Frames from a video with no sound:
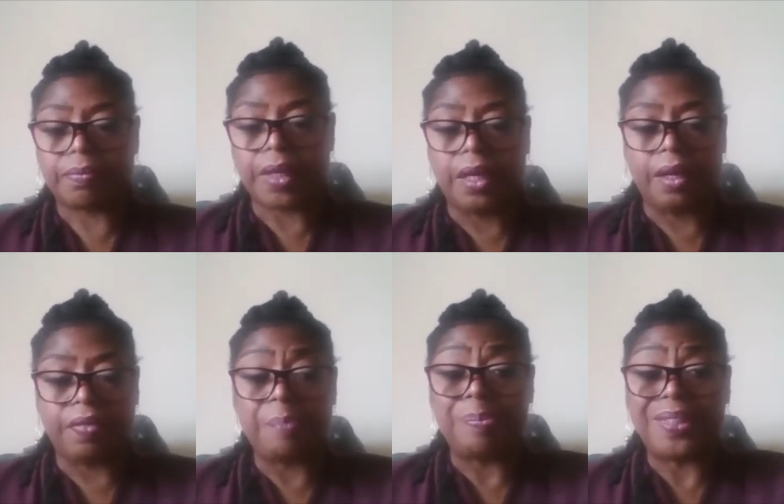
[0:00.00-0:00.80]
uh, their
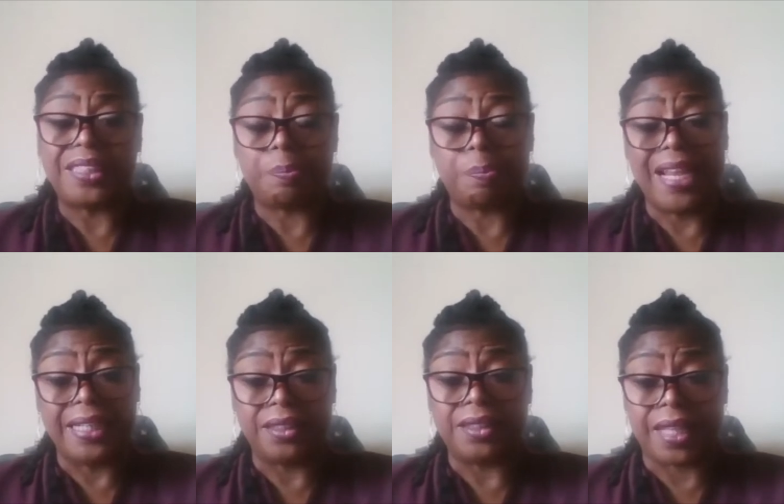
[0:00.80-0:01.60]
business
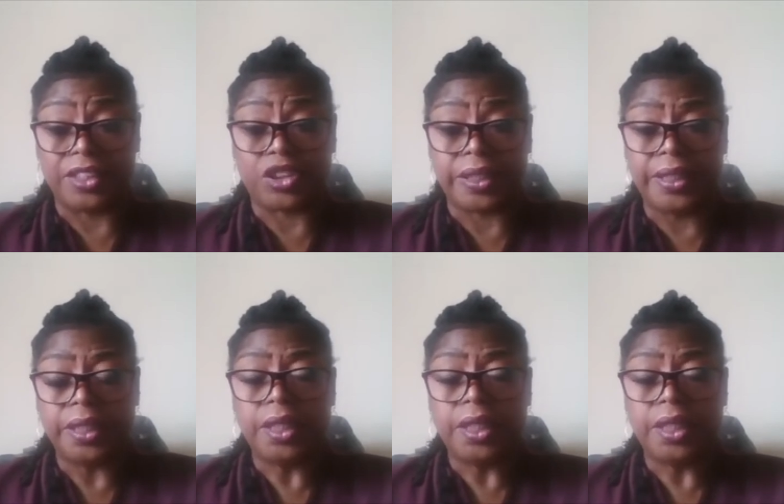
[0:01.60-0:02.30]
plans actually,